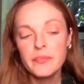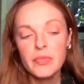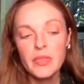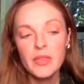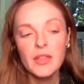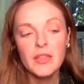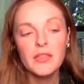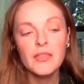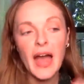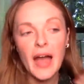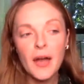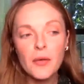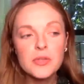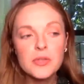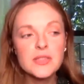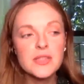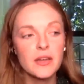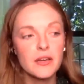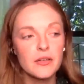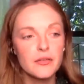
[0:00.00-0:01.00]
That
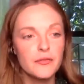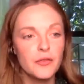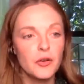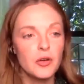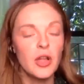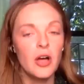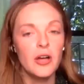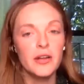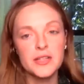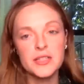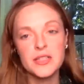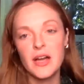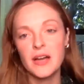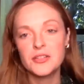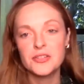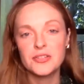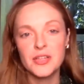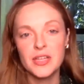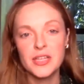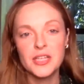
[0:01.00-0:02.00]
was like a full-on
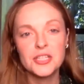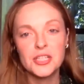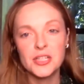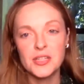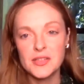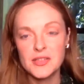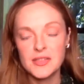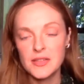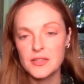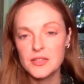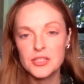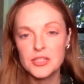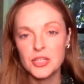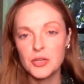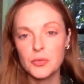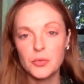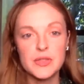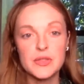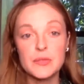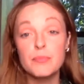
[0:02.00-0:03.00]
indoctrination since she
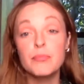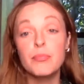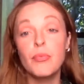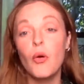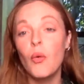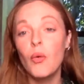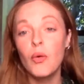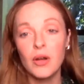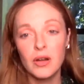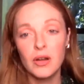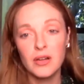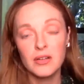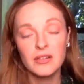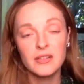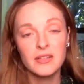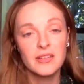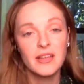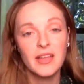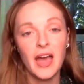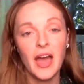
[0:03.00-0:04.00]
was
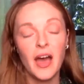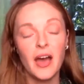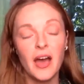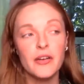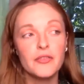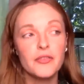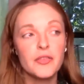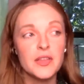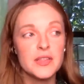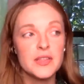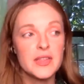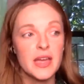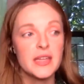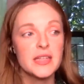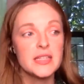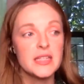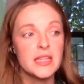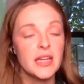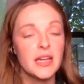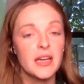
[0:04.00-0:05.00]
born of this
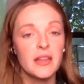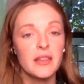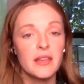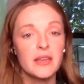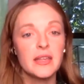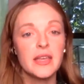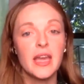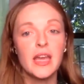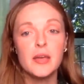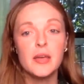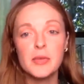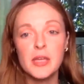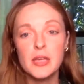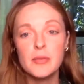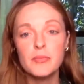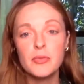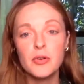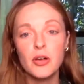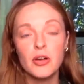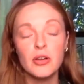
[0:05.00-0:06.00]
idea that gay
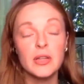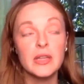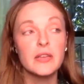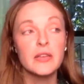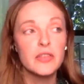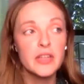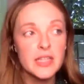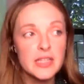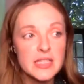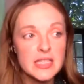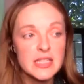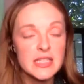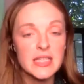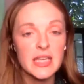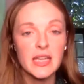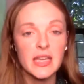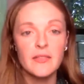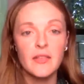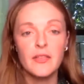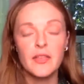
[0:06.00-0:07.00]
people are living in
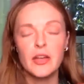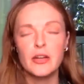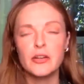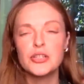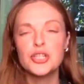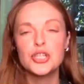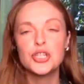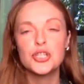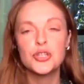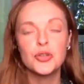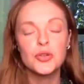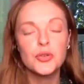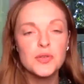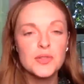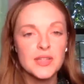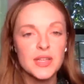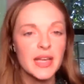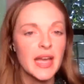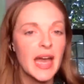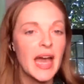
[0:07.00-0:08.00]
sin, that they're
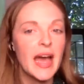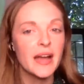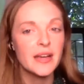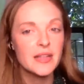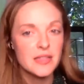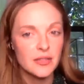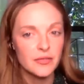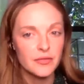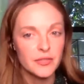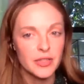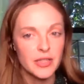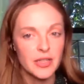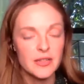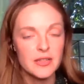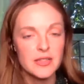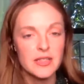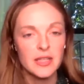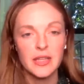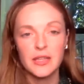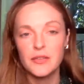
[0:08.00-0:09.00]
choosing
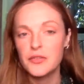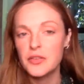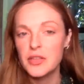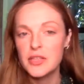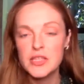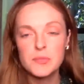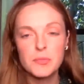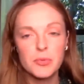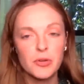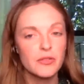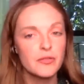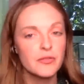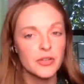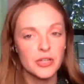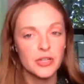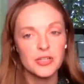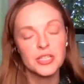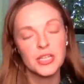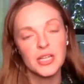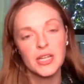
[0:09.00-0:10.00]
actively to live in this
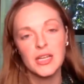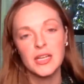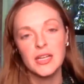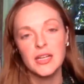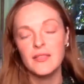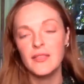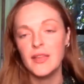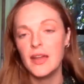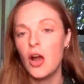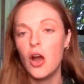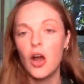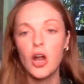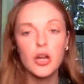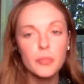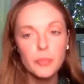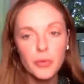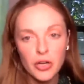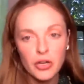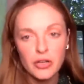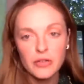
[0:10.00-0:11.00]
perversion and they are
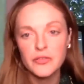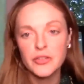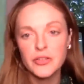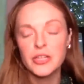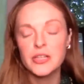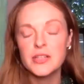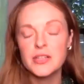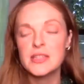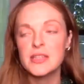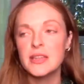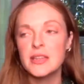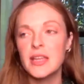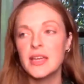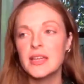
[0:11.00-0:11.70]
perverts. And like,